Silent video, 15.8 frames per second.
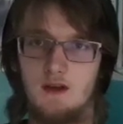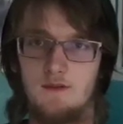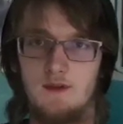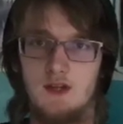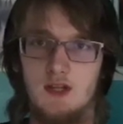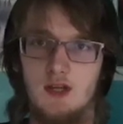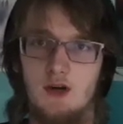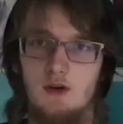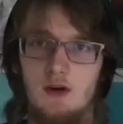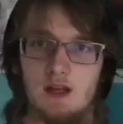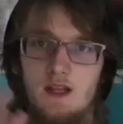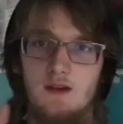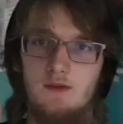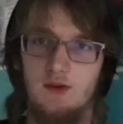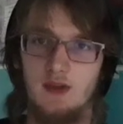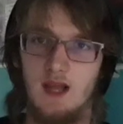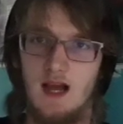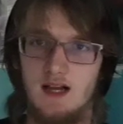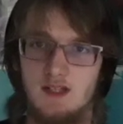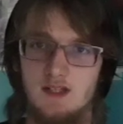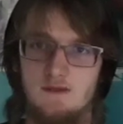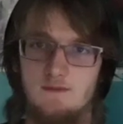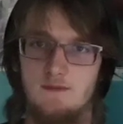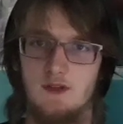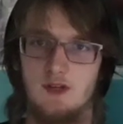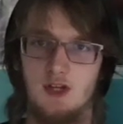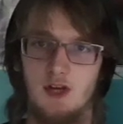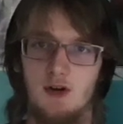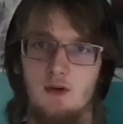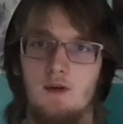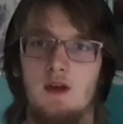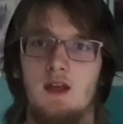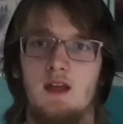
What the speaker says: a video in a reaction video,